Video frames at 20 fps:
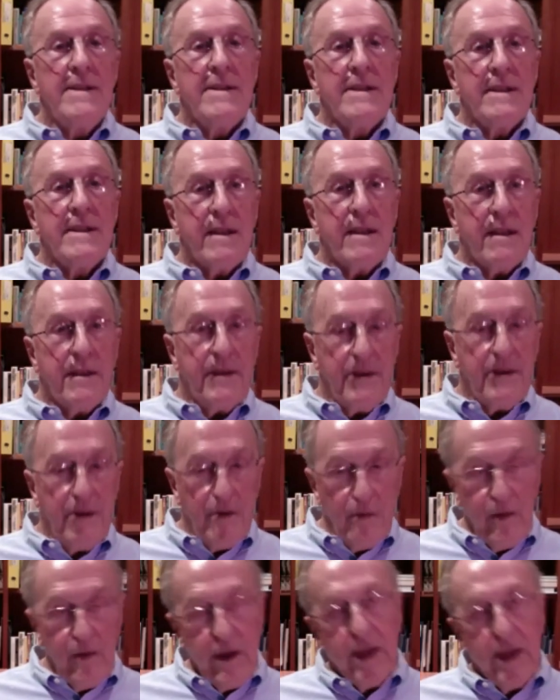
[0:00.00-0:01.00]
The third
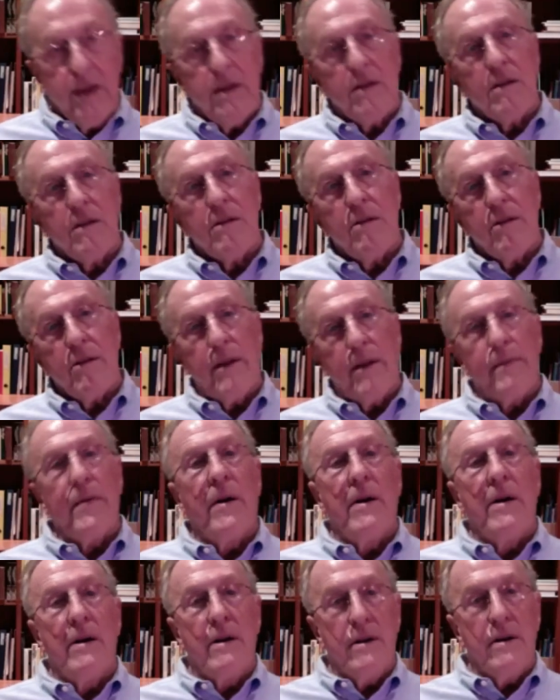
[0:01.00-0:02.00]
week got up
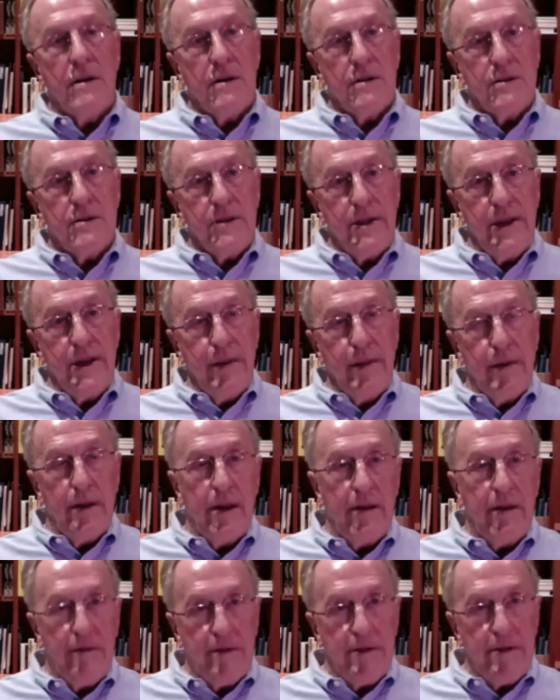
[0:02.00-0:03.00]
to the nipple
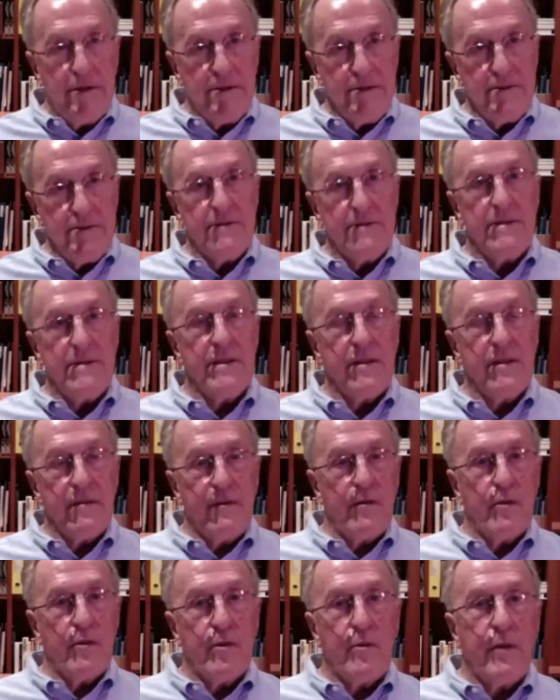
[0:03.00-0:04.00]
level. The
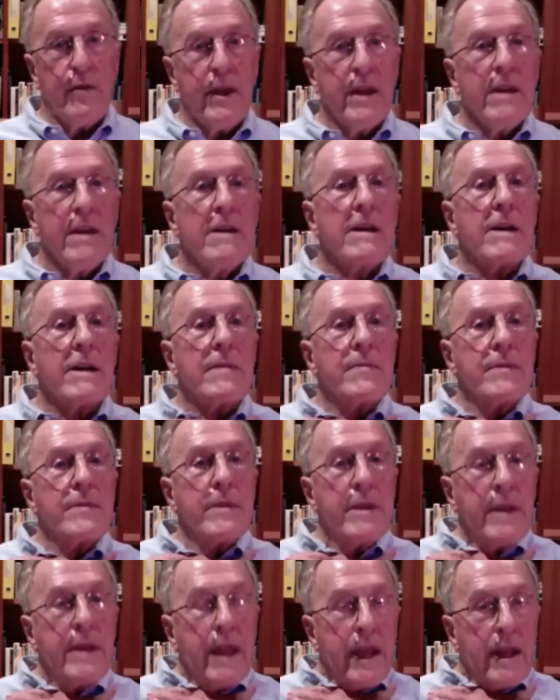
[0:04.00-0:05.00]
fourth week up to the
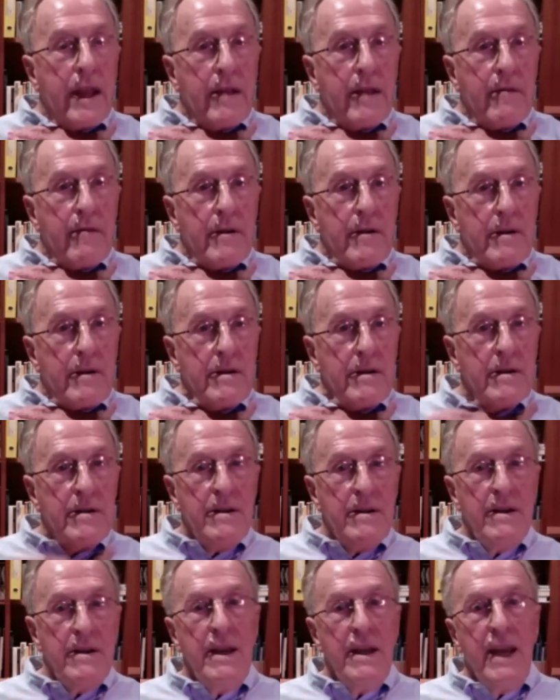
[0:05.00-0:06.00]
neck level.
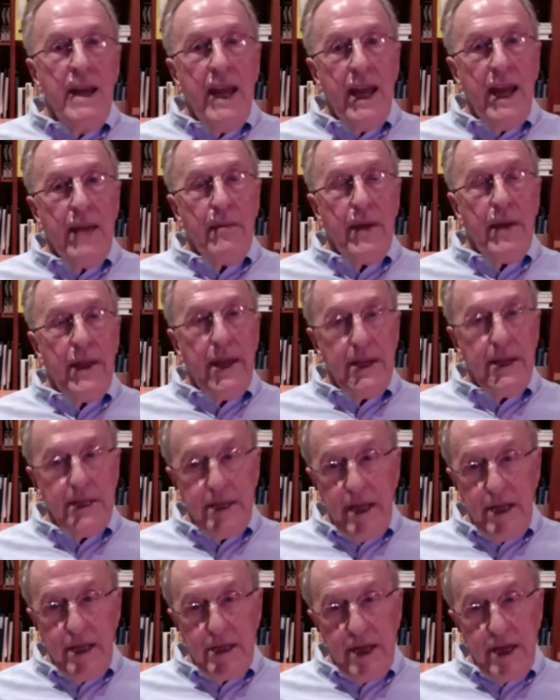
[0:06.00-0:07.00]
And by that
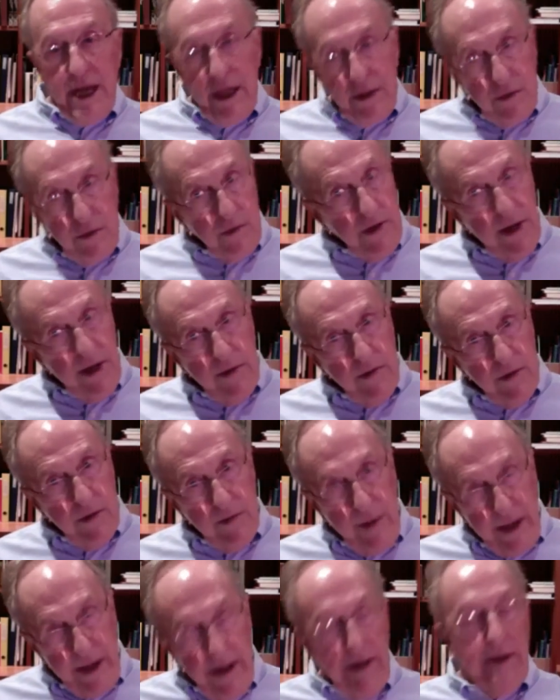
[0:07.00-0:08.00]
stage, I thought I was
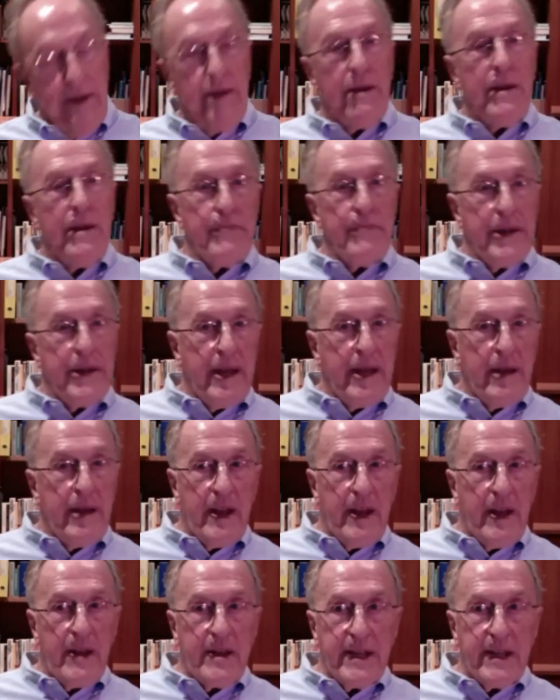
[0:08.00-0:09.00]
bad, but I
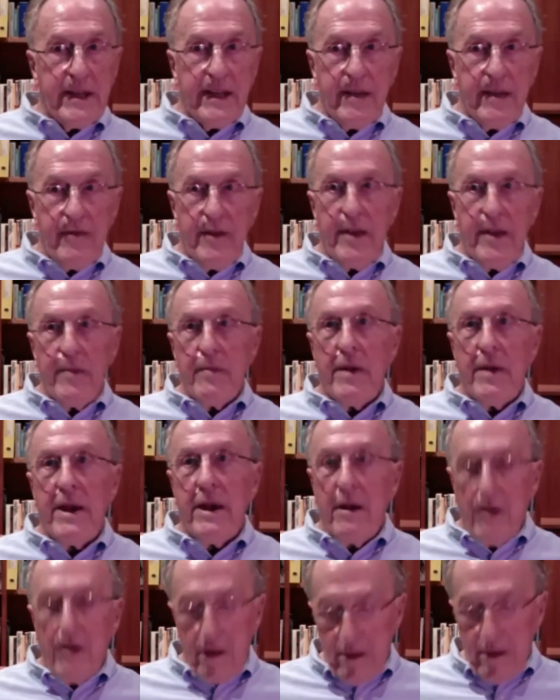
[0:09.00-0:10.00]
had given him my
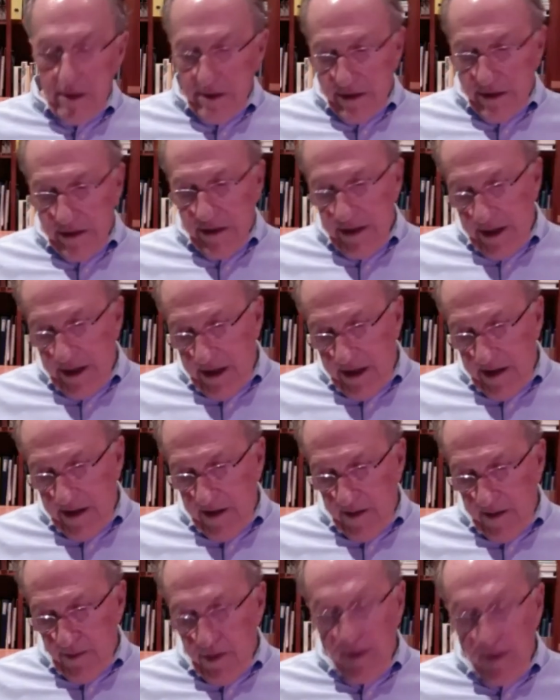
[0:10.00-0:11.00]
honest uh,
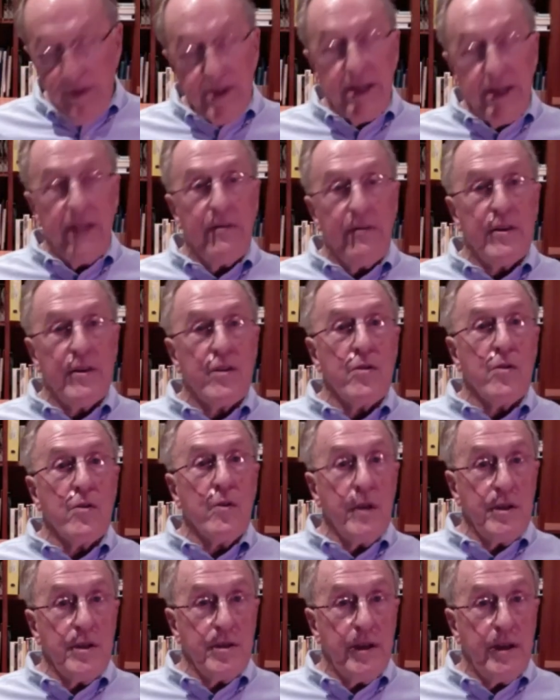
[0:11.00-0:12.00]
promise never to
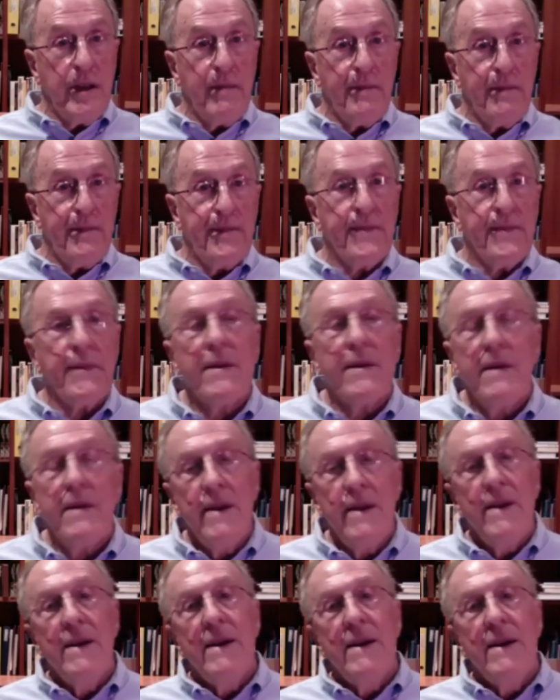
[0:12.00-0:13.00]
question him.
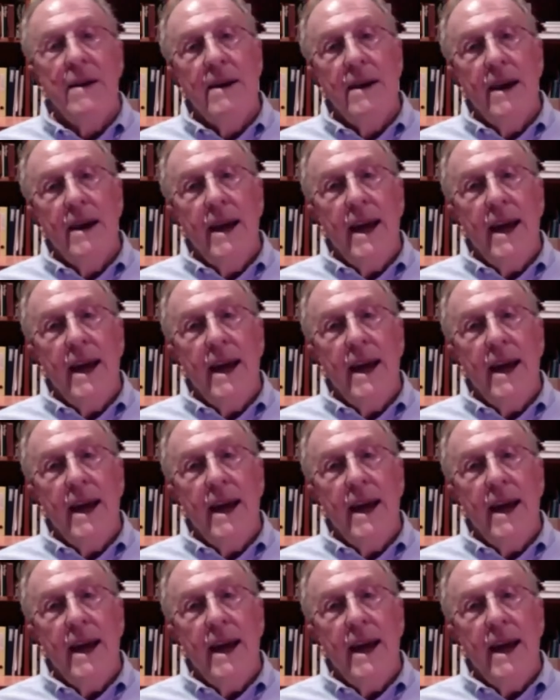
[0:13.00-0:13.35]
Mm.